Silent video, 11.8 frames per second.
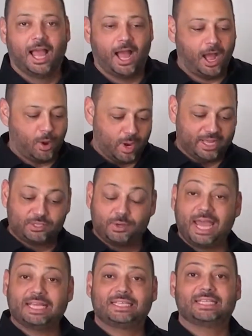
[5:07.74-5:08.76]
All right, so
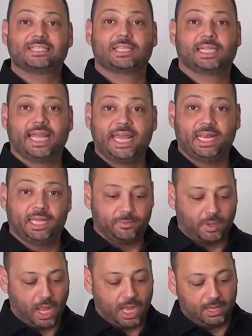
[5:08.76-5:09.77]
next is the laning.
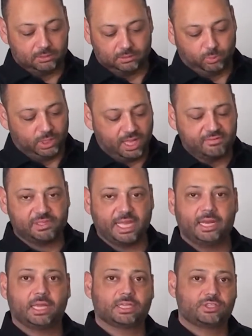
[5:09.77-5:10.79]
We love
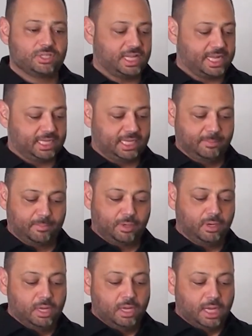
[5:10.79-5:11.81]
laning because just like
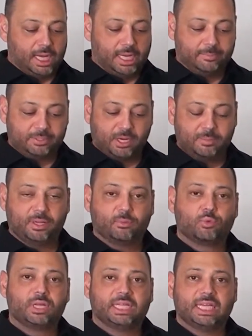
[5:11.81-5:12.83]
Kimber, it's going to be
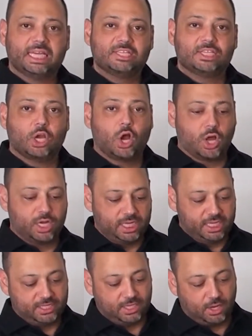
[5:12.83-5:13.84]
really easy on,
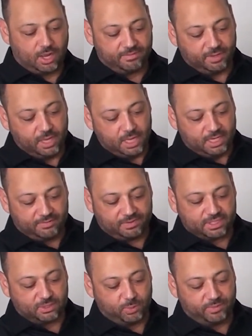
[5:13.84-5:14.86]
easy off.
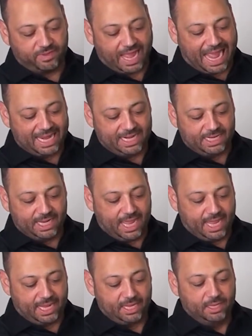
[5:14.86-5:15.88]
Difference is we've added
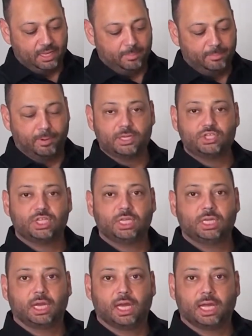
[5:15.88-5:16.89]
a
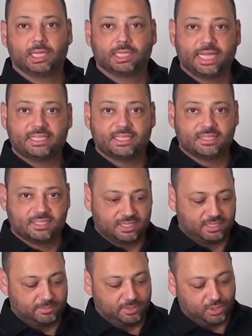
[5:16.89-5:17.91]
bungee lacing
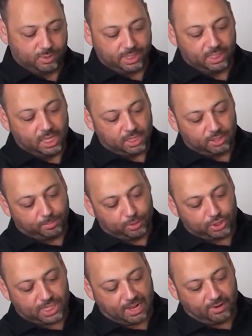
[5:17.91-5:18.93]
system to it. You
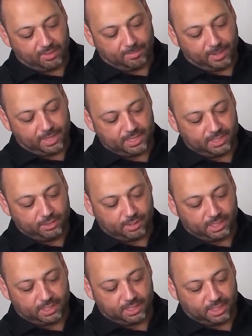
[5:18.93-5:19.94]
push down on the button and you
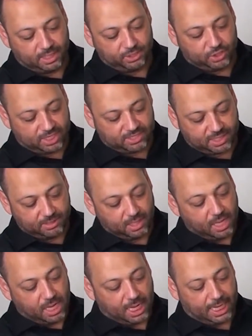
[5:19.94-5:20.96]
can adjust it.
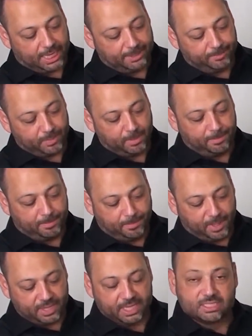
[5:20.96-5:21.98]

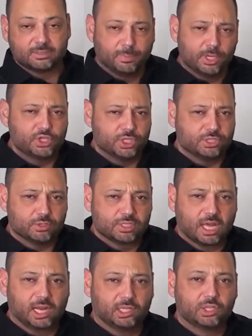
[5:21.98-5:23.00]
But it's bungee, so it's
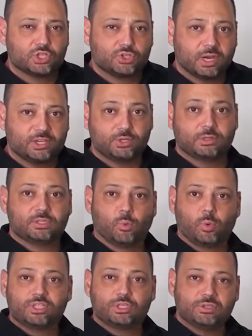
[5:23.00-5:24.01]
got a little stretch to it. So
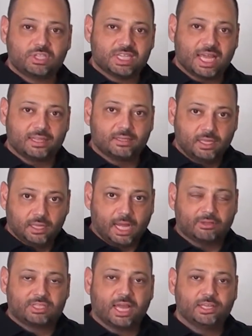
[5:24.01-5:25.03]
once you set
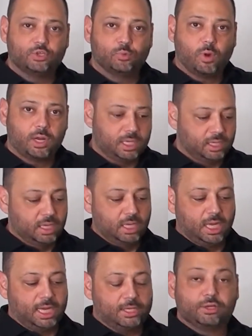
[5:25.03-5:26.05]
how tight you want
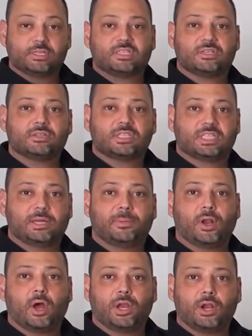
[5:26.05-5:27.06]
it, you can still slip
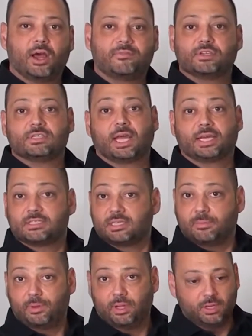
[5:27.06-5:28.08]
it on and off just like a
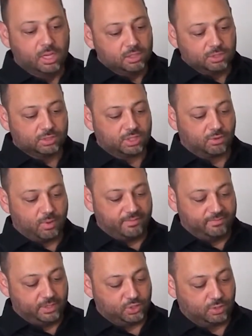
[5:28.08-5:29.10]
slip-on. So it's a great
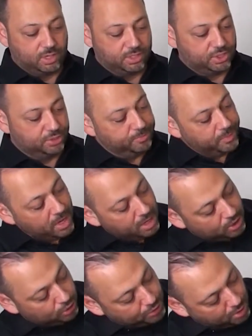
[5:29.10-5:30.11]
feature on it too.
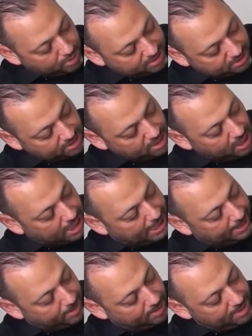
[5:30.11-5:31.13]
You'll notice
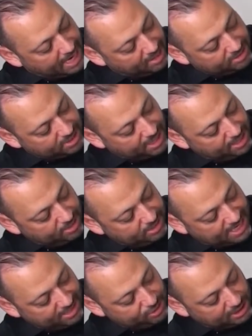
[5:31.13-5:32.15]
on the outside here,
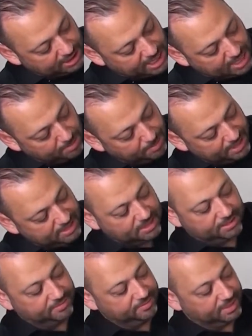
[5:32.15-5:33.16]
there's actually a little piece
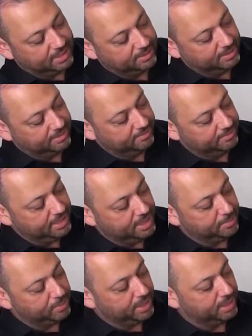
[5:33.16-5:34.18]
of
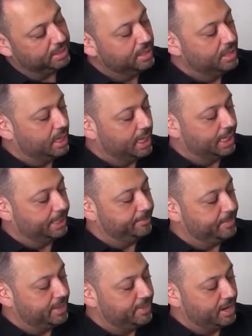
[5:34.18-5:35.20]
neoprene
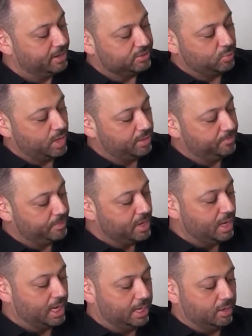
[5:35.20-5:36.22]
in there as well
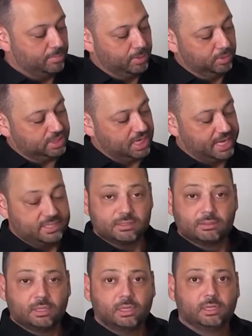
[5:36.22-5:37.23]
on both sides,
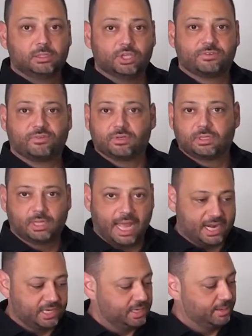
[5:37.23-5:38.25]
just for
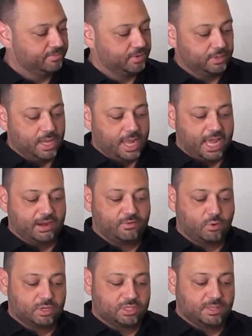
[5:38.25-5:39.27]
added comfort. And of
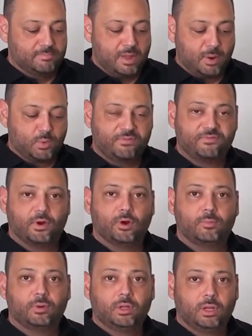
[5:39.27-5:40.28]
course, the memory
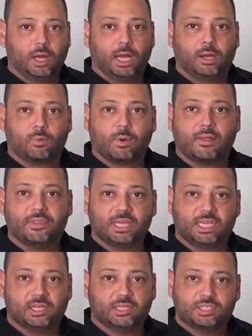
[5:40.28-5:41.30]
foam around the
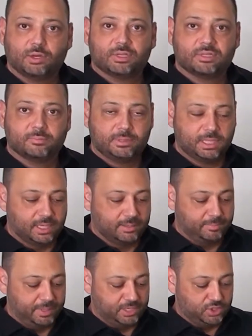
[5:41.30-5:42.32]
Achilles so it
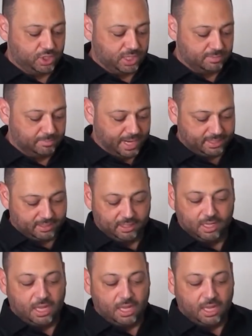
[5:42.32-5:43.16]
doesn't pinch in and bite.